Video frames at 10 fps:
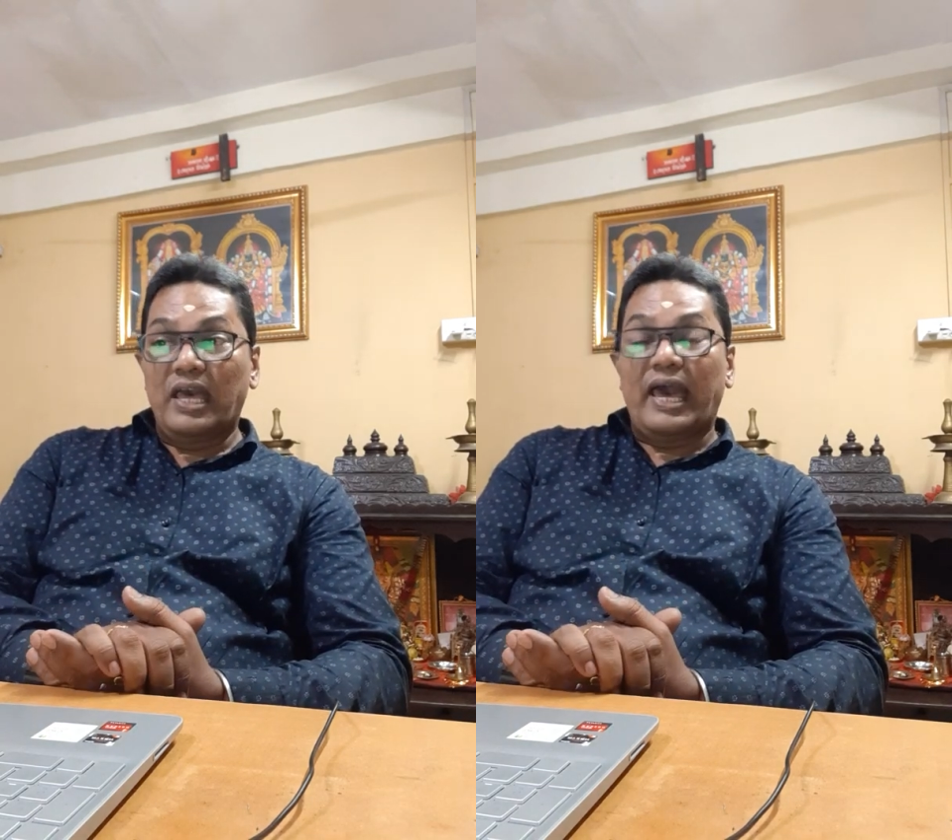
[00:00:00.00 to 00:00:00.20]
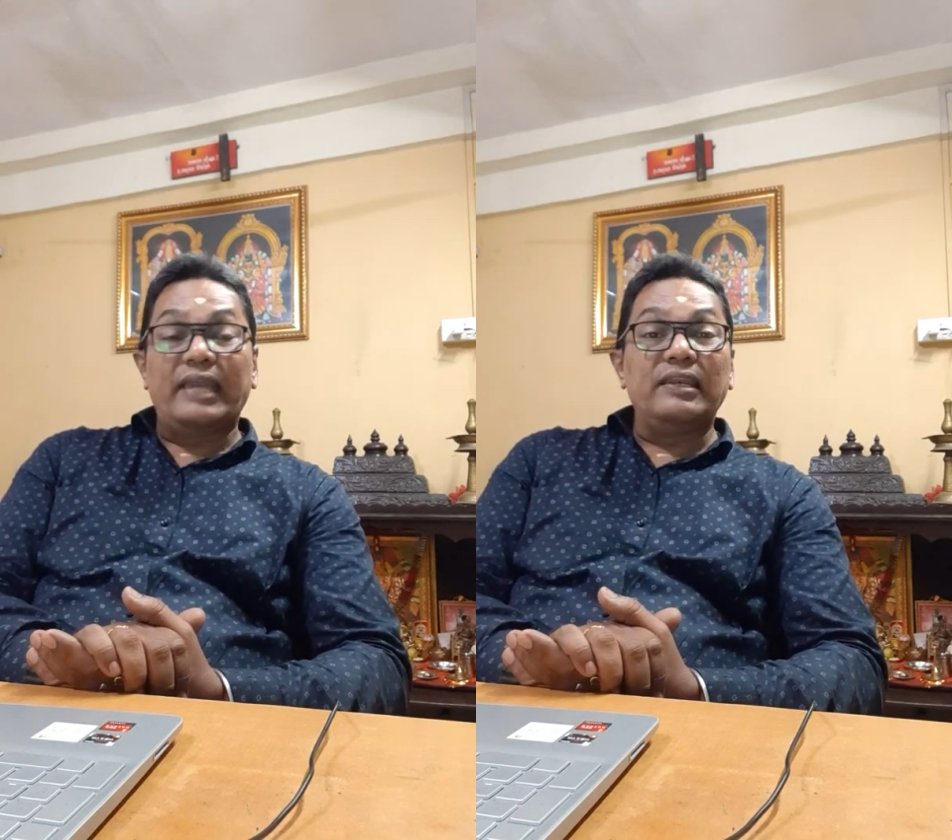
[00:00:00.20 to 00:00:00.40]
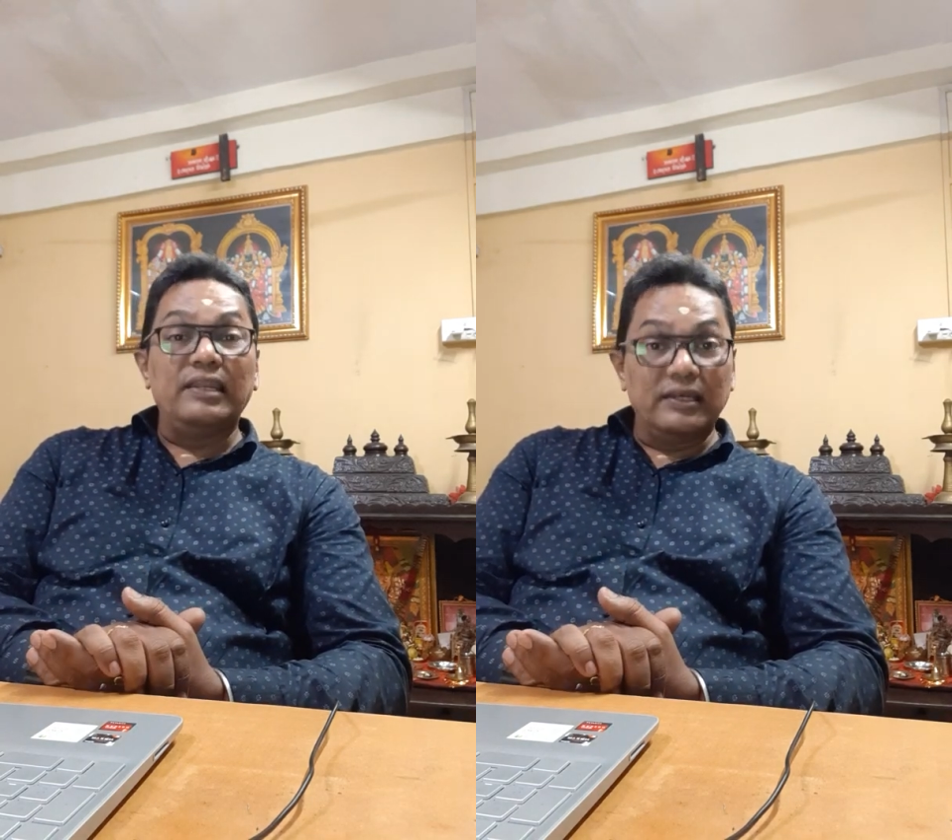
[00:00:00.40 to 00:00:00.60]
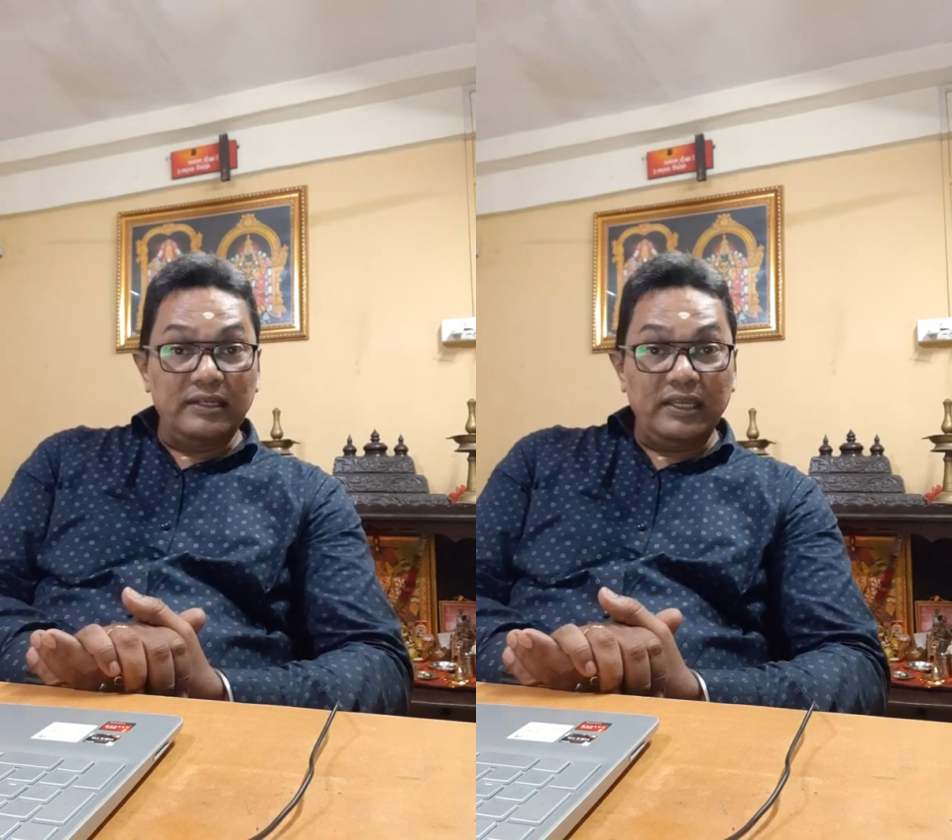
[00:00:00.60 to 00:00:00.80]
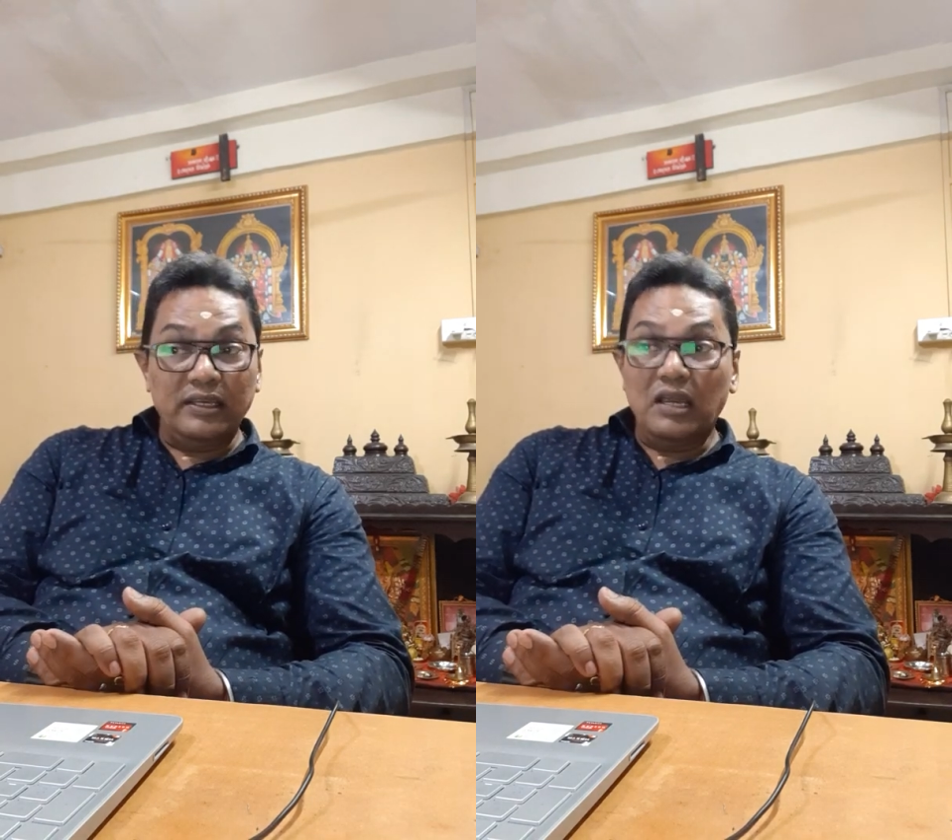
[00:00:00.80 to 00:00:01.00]
and
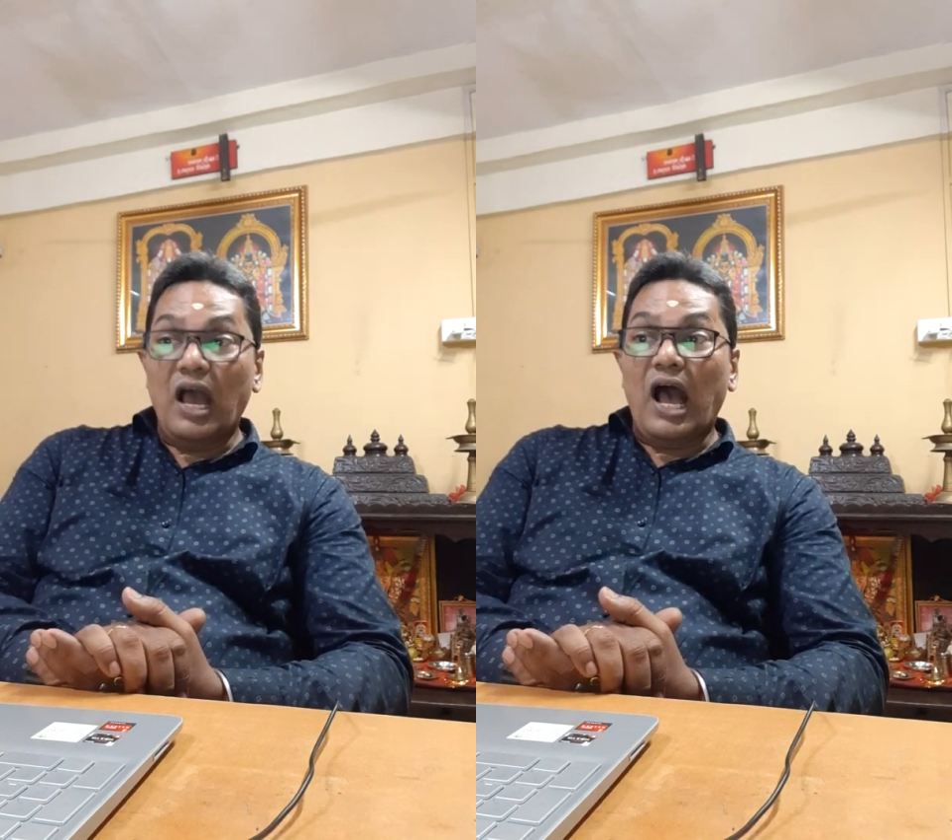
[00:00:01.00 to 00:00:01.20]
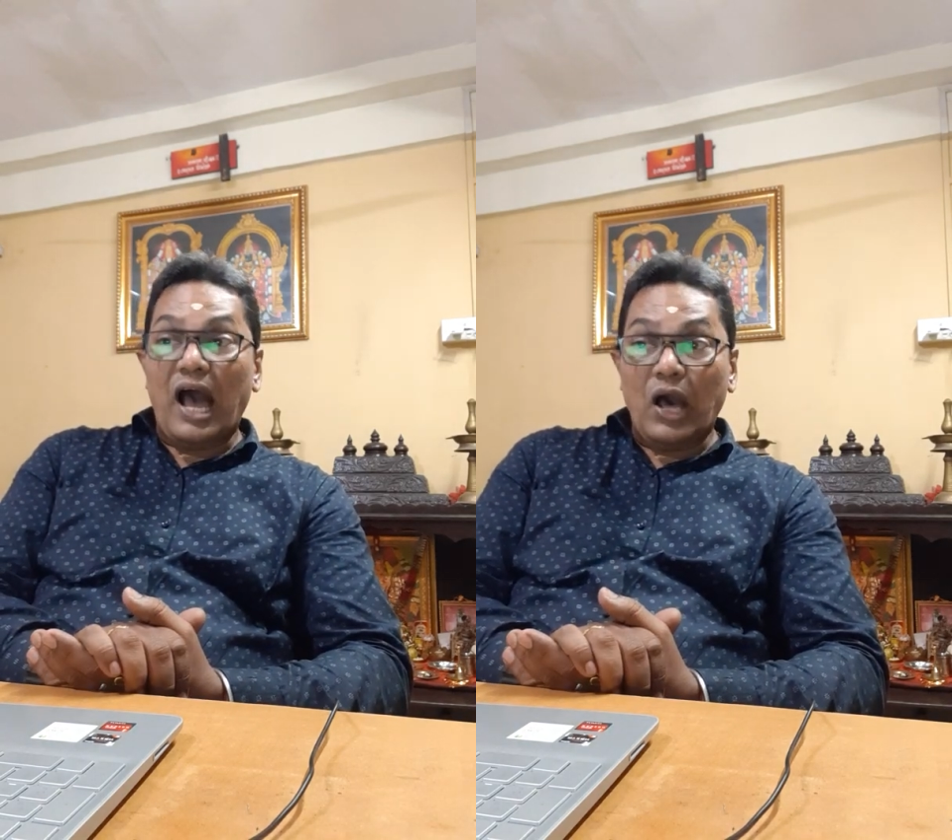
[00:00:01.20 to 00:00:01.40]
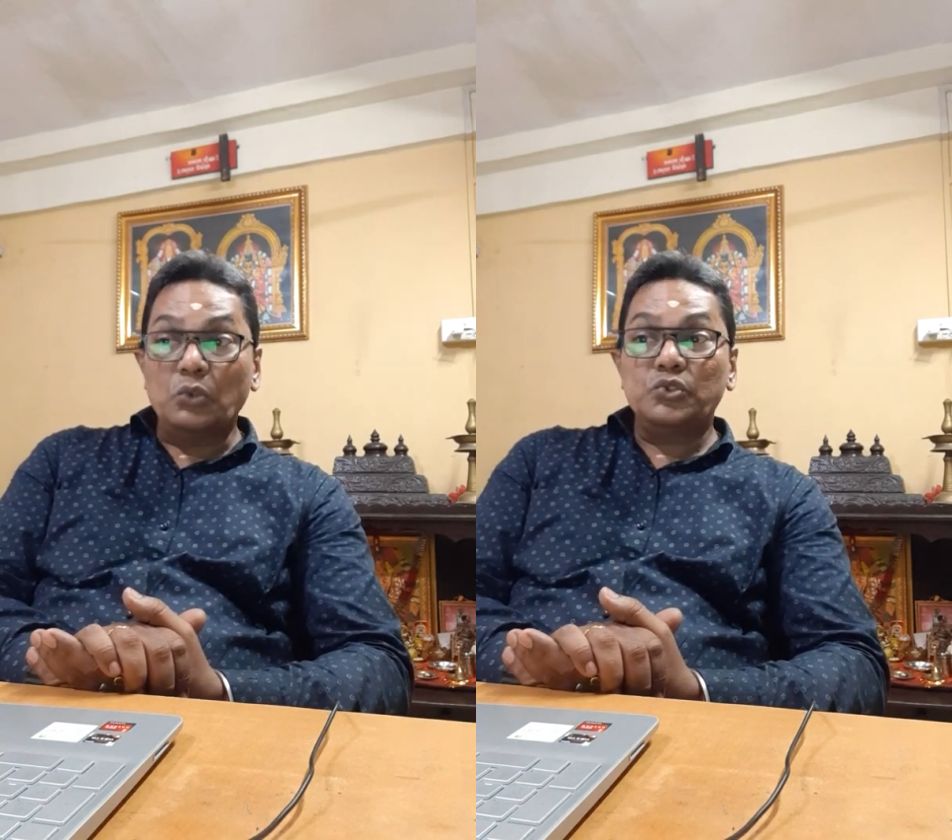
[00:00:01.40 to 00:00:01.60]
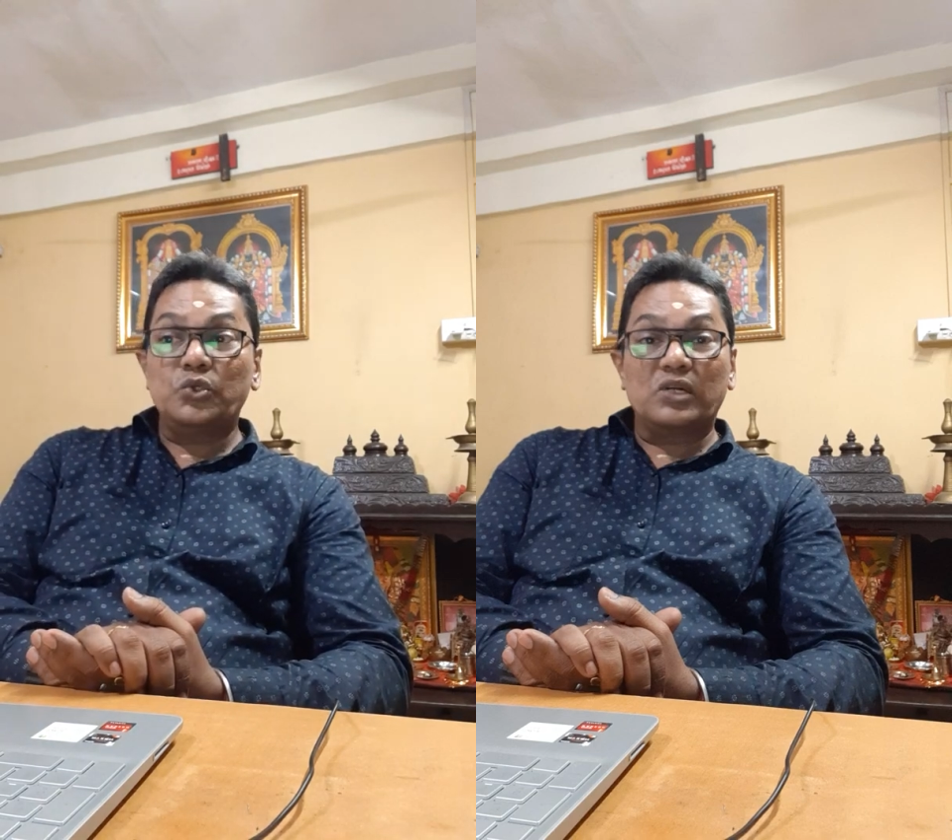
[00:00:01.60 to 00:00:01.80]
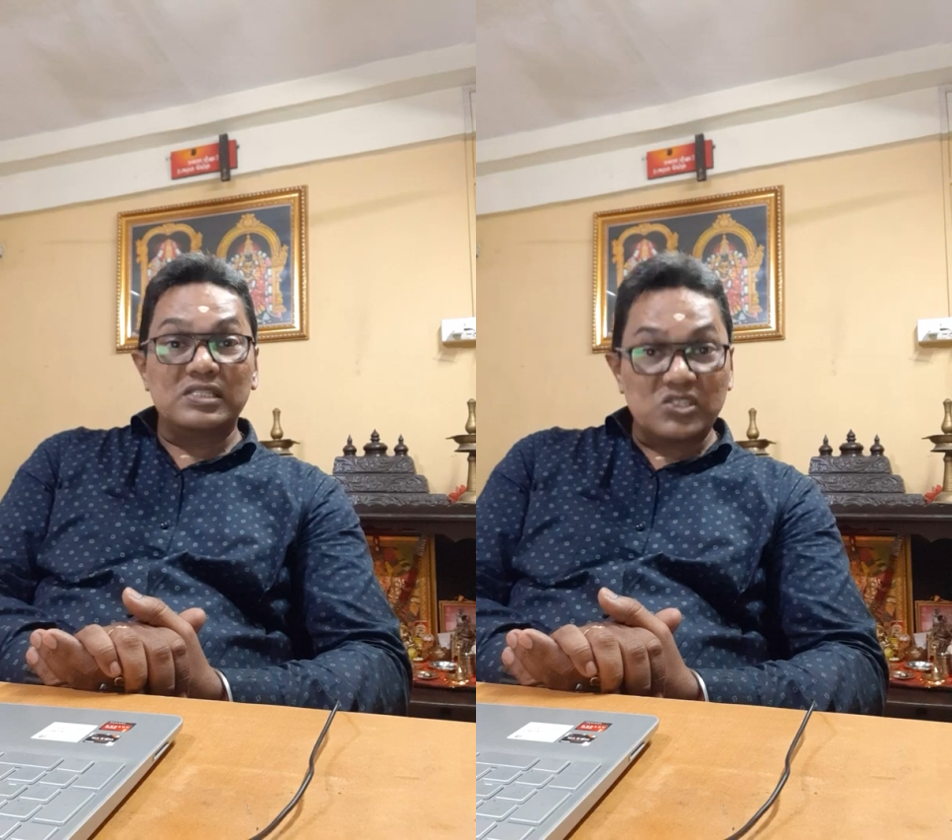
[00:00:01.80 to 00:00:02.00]
learning how to
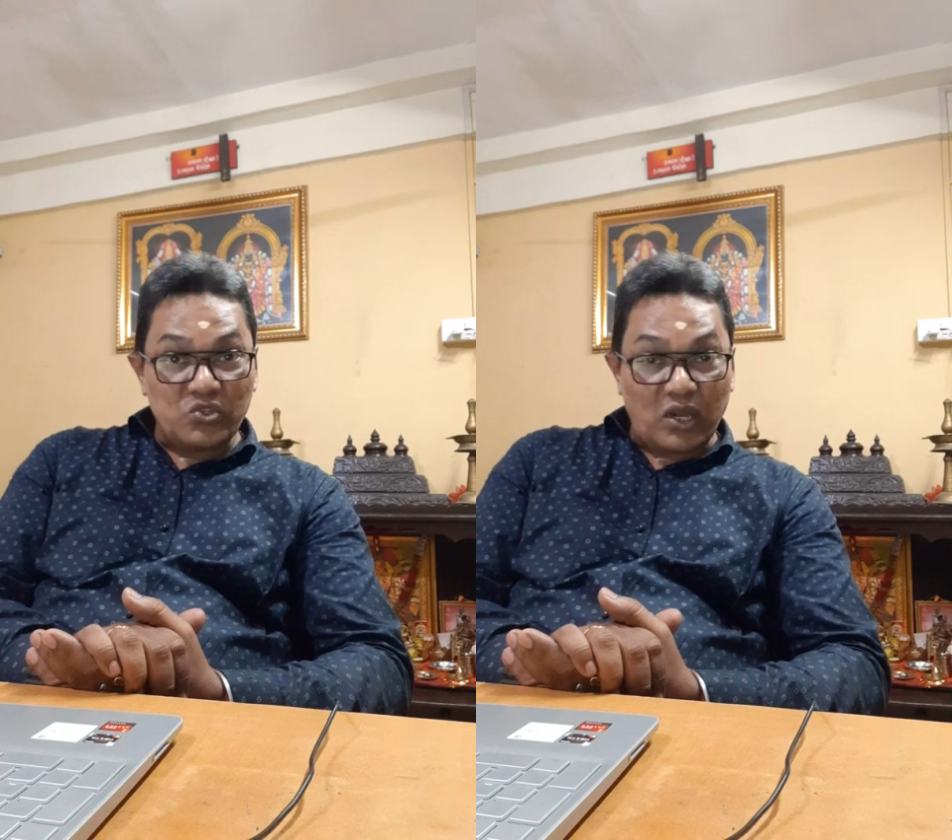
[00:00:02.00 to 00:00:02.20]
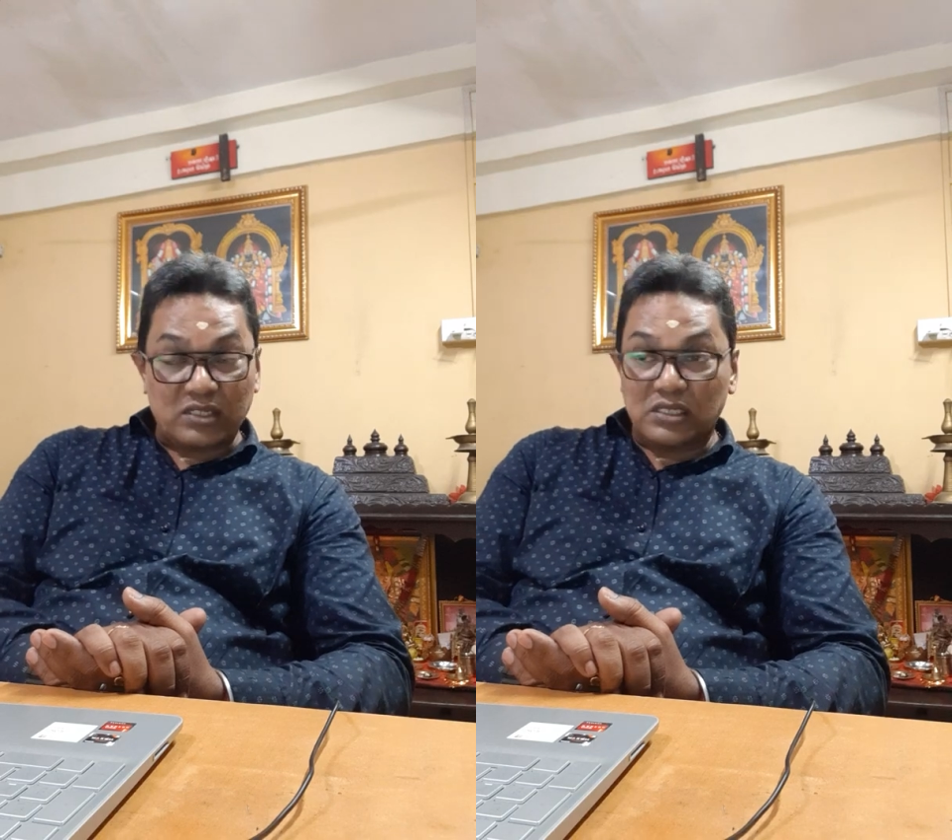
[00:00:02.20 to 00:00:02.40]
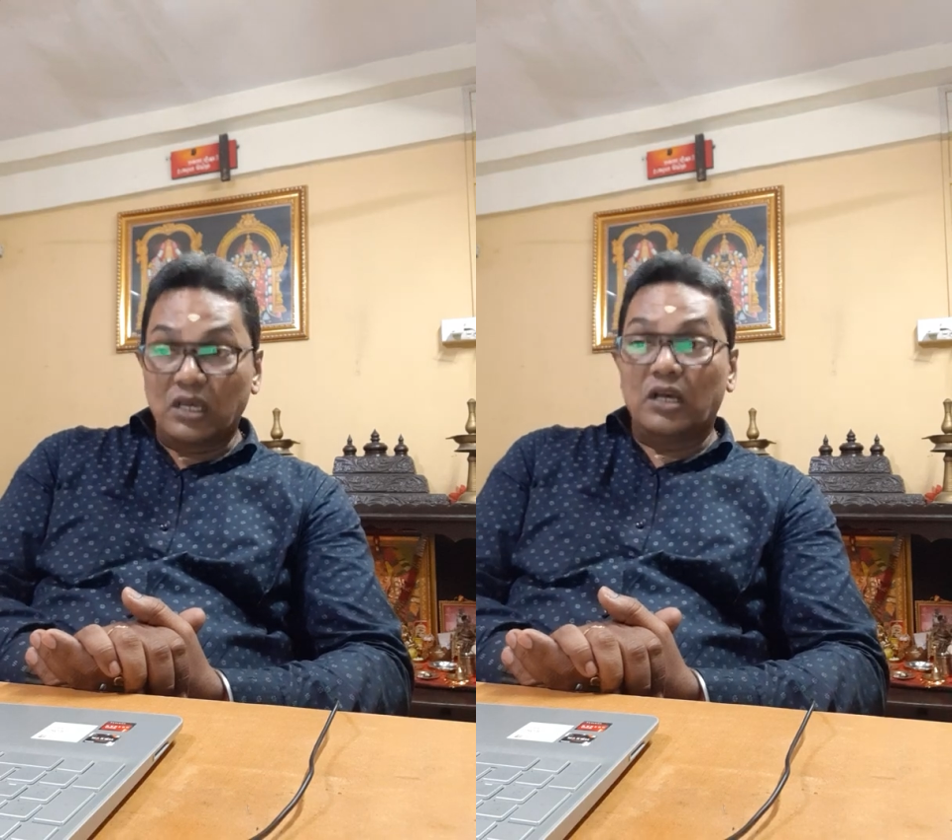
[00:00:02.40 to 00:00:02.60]
construct